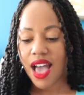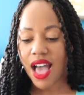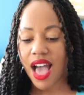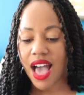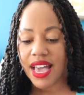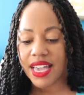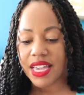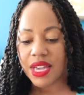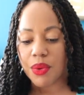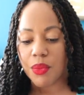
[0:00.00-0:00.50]

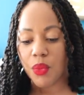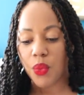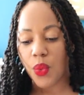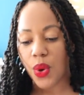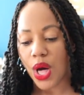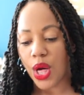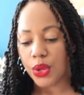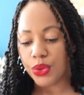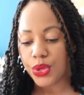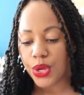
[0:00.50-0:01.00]
I am
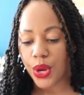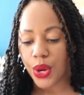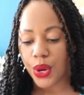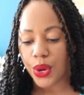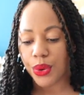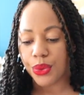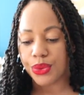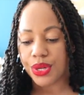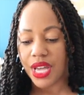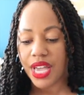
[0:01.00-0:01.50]
well
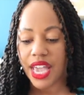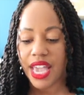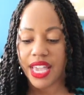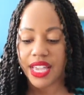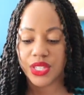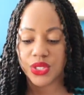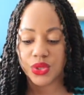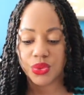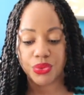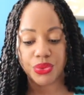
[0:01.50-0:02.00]
known
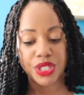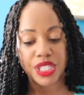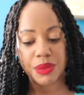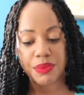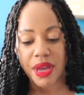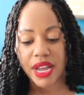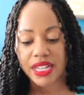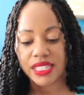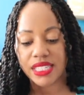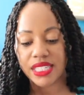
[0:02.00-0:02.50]
and
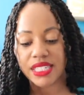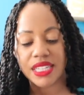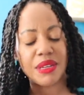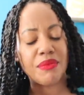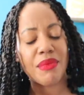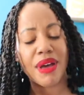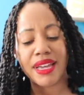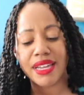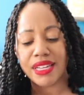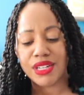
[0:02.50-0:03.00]
respected
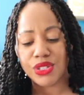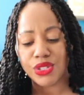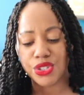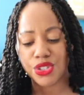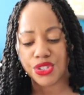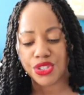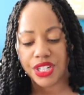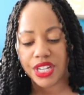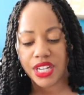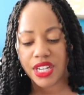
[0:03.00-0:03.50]
in my
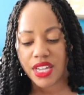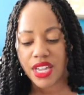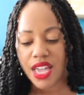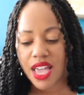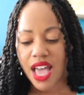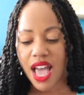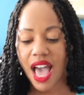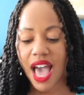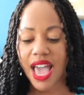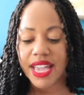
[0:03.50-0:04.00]
industry.
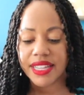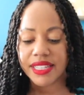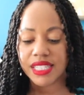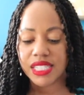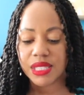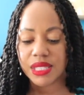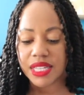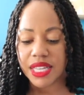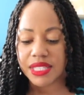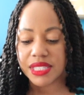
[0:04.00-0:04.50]
I
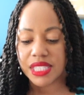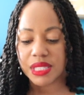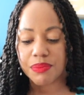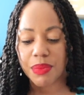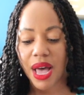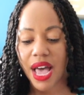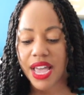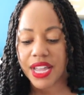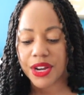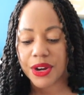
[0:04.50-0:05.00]

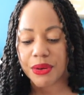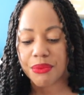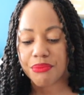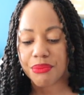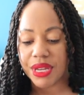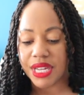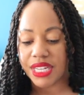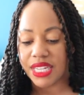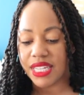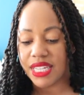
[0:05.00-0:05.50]
inspire
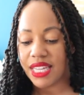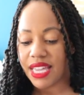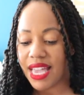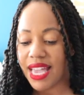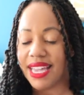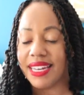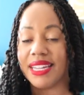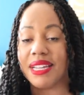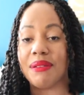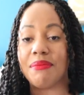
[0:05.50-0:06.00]
many
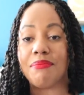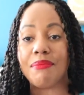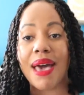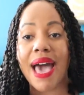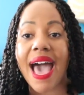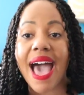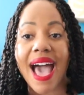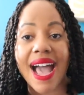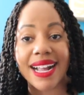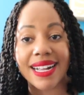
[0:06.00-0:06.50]
and
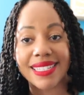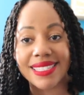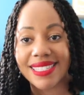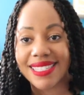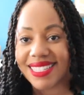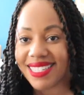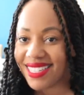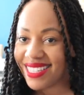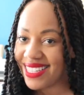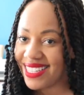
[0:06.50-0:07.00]

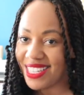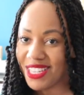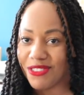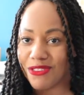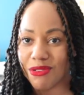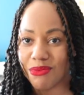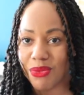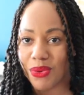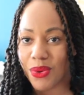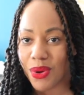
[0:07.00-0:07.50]
impact
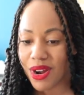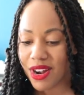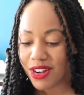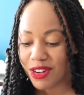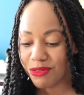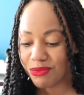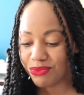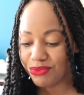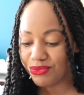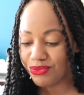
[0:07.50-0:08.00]
even
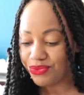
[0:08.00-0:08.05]
more.